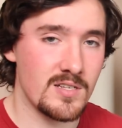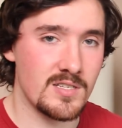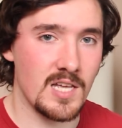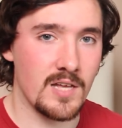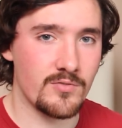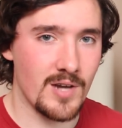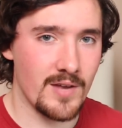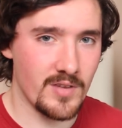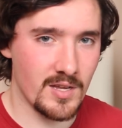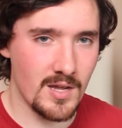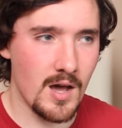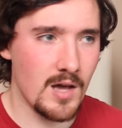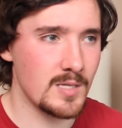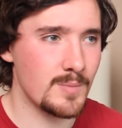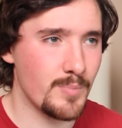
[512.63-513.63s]
to self-driving
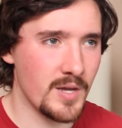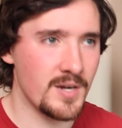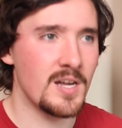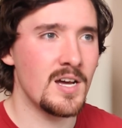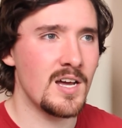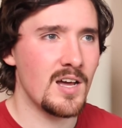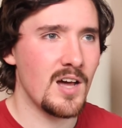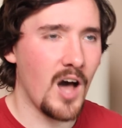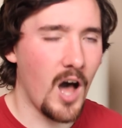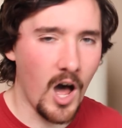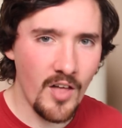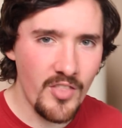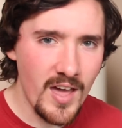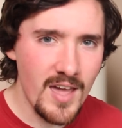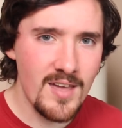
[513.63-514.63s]
cars. But
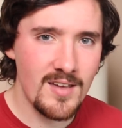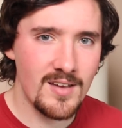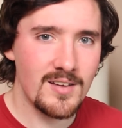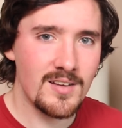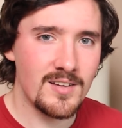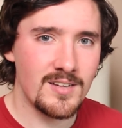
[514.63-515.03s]
are they?